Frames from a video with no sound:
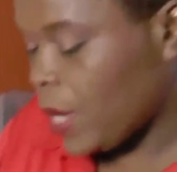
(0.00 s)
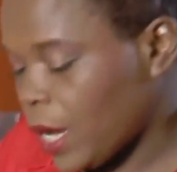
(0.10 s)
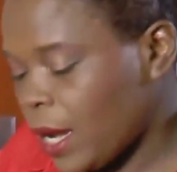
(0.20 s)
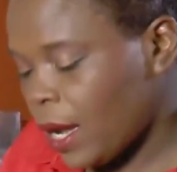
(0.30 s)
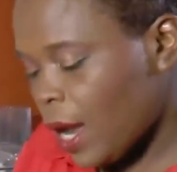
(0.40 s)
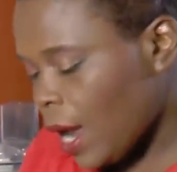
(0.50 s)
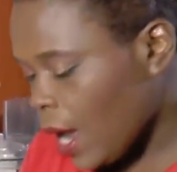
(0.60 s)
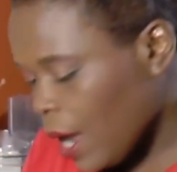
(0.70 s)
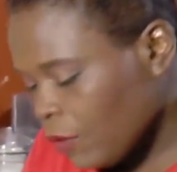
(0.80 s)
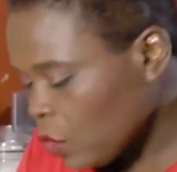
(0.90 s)
maker,
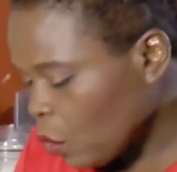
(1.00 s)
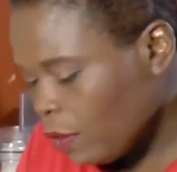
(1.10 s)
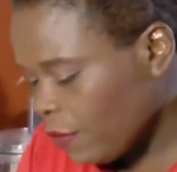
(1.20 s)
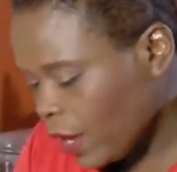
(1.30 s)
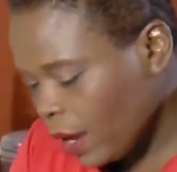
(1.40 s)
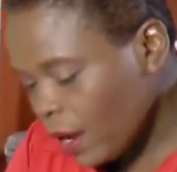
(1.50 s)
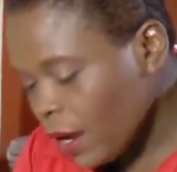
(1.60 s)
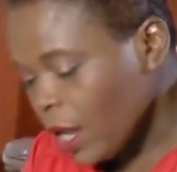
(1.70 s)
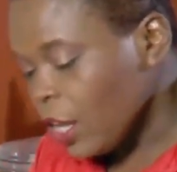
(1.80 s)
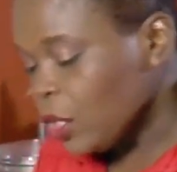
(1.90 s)
have no fear.
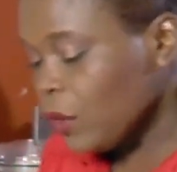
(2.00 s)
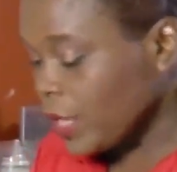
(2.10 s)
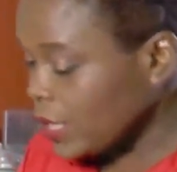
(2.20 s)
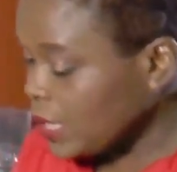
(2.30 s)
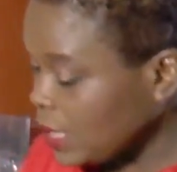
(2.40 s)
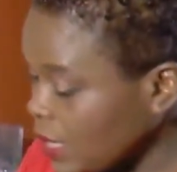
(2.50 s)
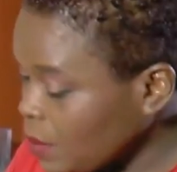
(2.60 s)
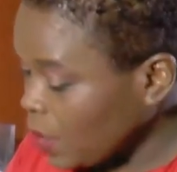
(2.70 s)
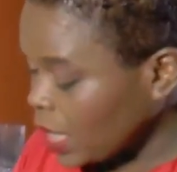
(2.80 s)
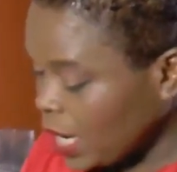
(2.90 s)
You can
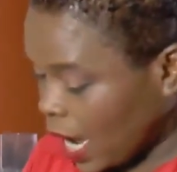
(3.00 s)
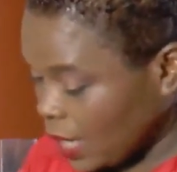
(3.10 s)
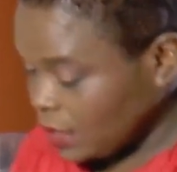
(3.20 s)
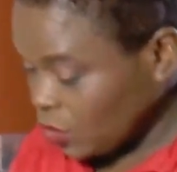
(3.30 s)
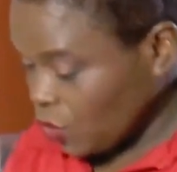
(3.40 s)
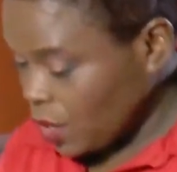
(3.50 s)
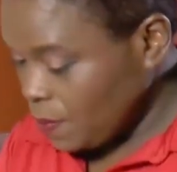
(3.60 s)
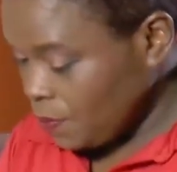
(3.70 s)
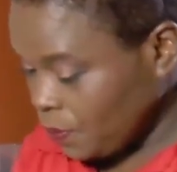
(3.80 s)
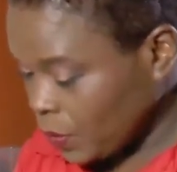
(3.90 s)
still make the ice cream.
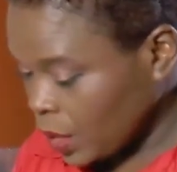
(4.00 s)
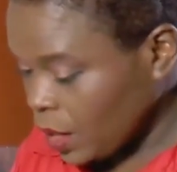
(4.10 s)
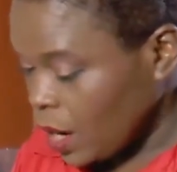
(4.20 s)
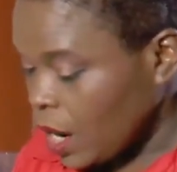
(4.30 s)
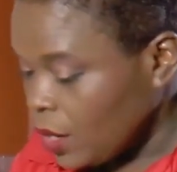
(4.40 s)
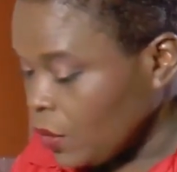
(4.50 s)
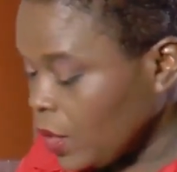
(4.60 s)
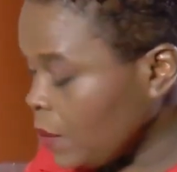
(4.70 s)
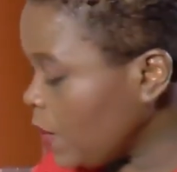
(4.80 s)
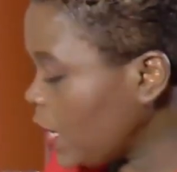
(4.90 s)
You
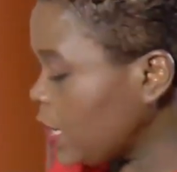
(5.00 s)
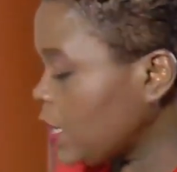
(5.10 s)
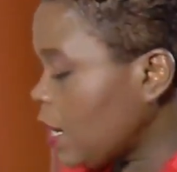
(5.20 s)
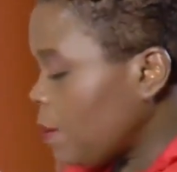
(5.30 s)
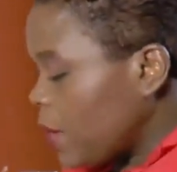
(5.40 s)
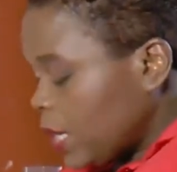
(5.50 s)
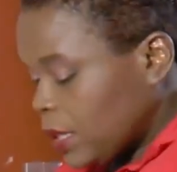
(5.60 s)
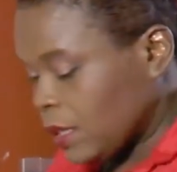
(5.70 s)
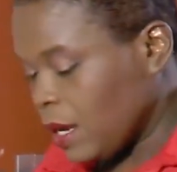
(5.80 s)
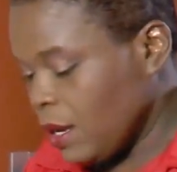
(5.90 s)
can make it in a
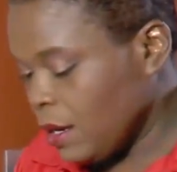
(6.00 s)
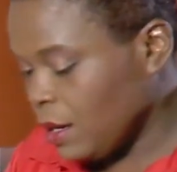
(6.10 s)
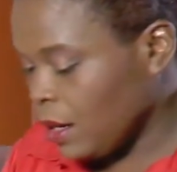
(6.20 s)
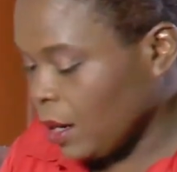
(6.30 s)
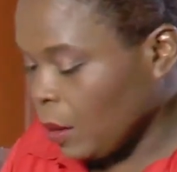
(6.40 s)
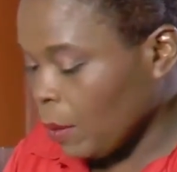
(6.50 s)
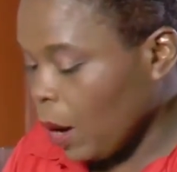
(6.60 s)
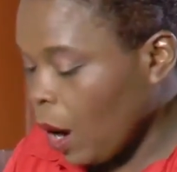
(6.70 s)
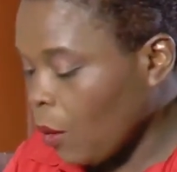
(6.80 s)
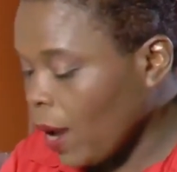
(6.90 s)
mixer.
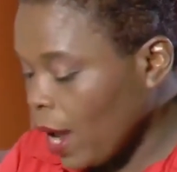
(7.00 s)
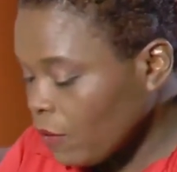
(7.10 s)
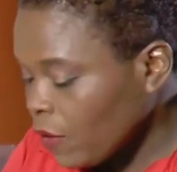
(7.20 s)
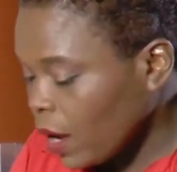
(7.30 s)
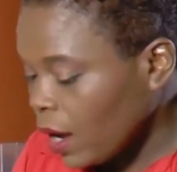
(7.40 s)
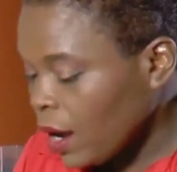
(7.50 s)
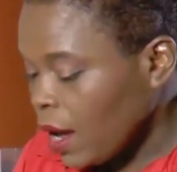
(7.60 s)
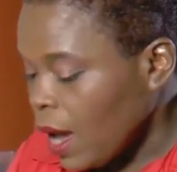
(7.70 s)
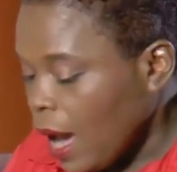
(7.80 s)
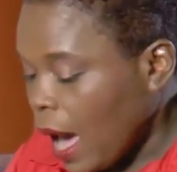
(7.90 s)
However,
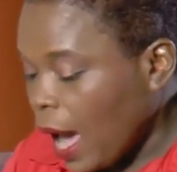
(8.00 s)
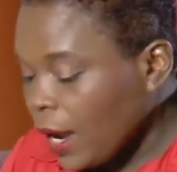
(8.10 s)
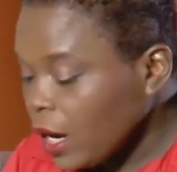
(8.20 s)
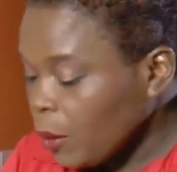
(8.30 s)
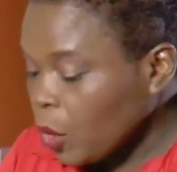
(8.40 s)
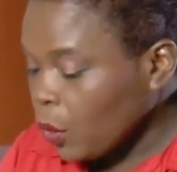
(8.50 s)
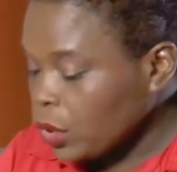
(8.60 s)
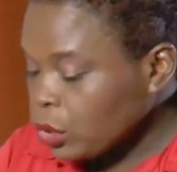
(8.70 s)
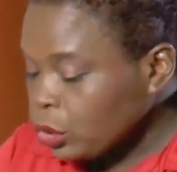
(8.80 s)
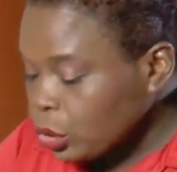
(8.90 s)
I am
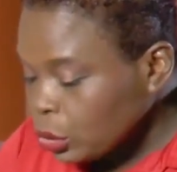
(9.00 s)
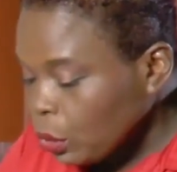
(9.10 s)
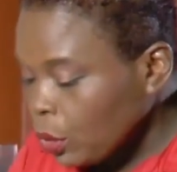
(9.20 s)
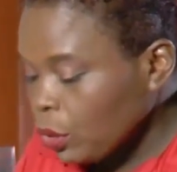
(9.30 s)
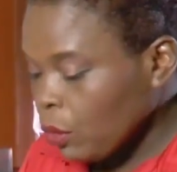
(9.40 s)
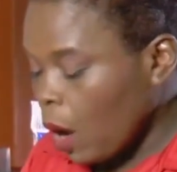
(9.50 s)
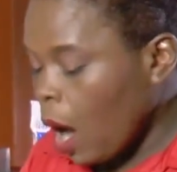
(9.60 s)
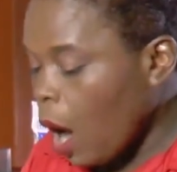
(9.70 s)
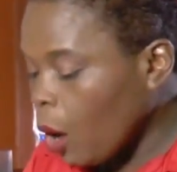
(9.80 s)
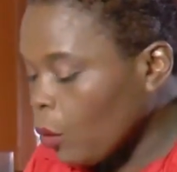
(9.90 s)
going to show you
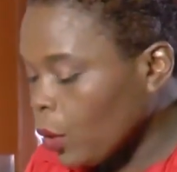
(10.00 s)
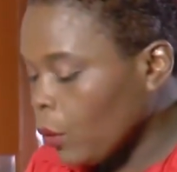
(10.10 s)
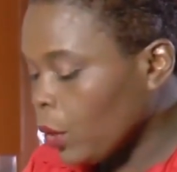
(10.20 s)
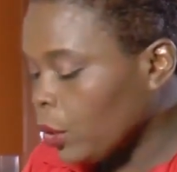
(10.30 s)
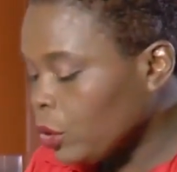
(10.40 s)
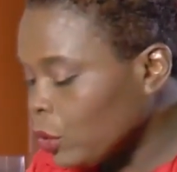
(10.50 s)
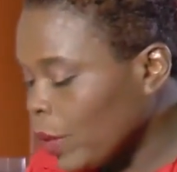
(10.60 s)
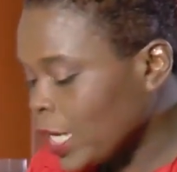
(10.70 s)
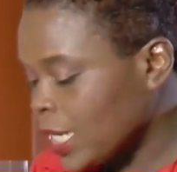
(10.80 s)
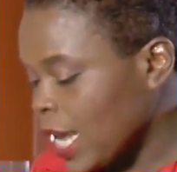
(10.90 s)
how we're going to
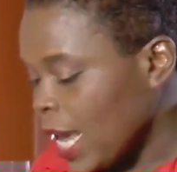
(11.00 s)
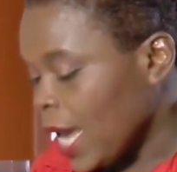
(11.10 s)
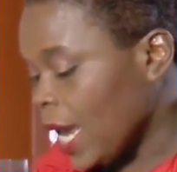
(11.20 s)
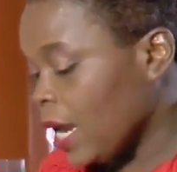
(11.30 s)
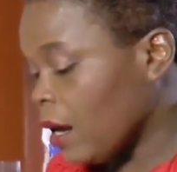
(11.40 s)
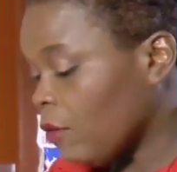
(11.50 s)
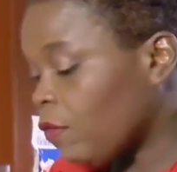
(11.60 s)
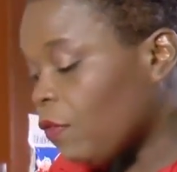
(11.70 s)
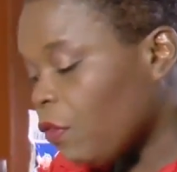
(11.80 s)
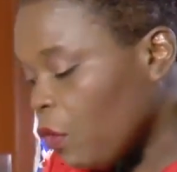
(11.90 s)
do it in a
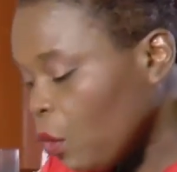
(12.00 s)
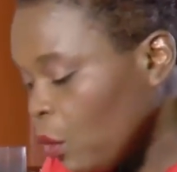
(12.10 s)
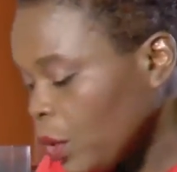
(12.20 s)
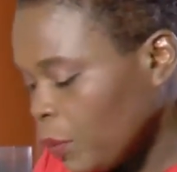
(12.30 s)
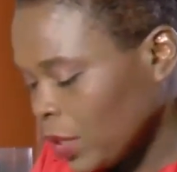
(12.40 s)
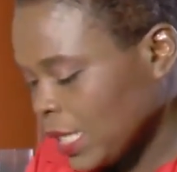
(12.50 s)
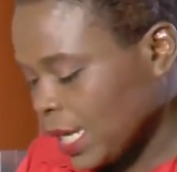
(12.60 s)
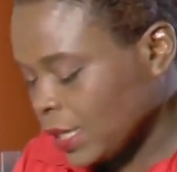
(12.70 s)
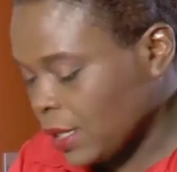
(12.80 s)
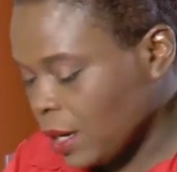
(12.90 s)
food
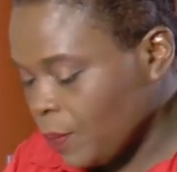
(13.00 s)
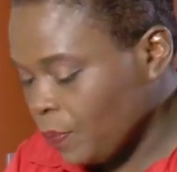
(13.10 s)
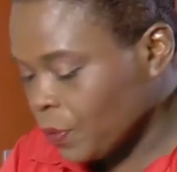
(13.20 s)
processor.